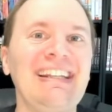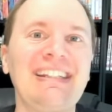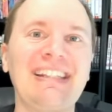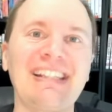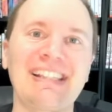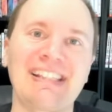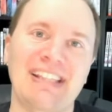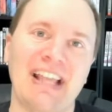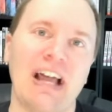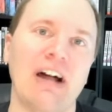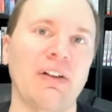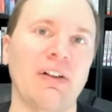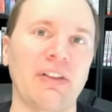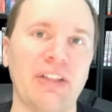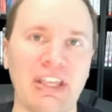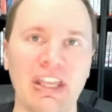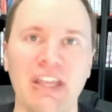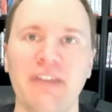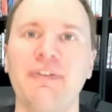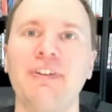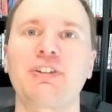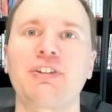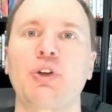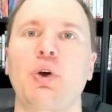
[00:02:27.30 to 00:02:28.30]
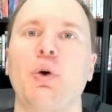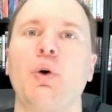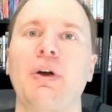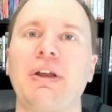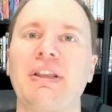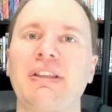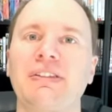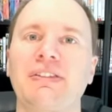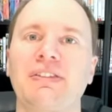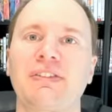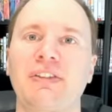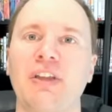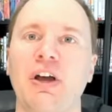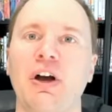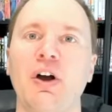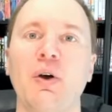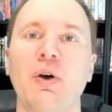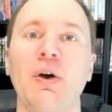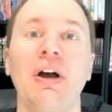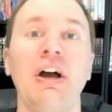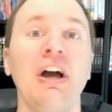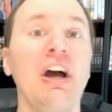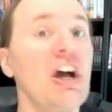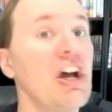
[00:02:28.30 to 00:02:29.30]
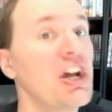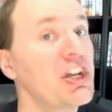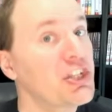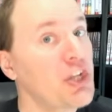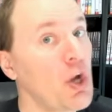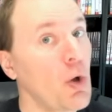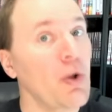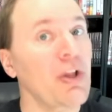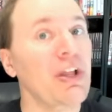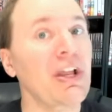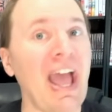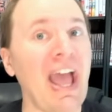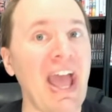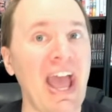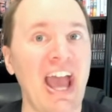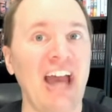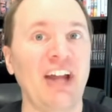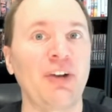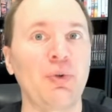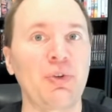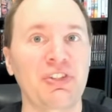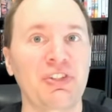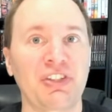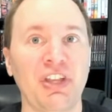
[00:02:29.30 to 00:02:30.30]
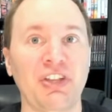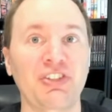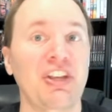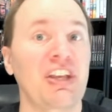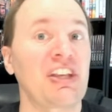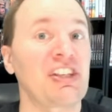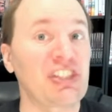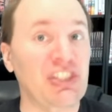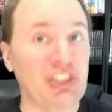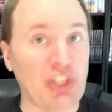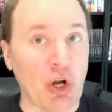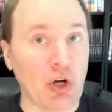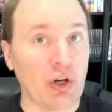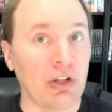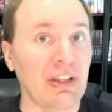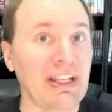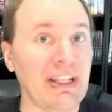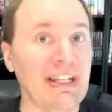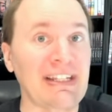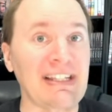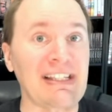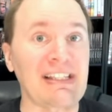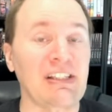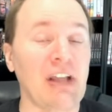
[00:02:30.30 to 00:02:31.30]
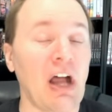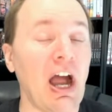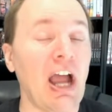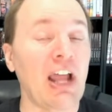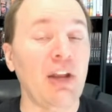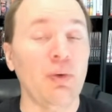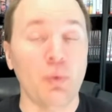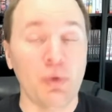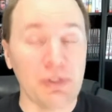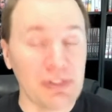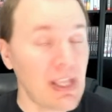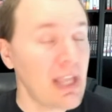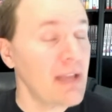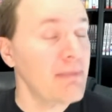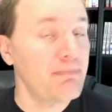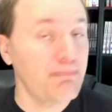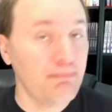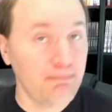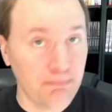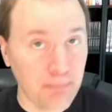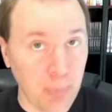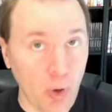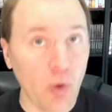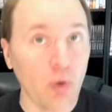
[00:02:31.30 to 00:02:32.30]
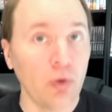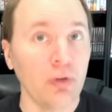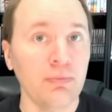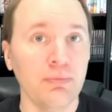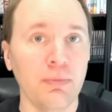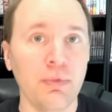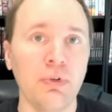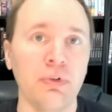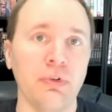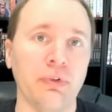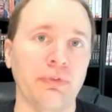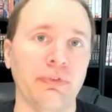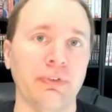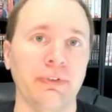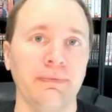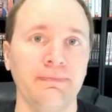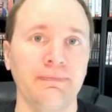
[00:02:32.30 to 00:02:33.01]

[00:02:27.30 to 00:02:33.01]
to sell Eva toys, so going ahead with such a startling design was a bold move.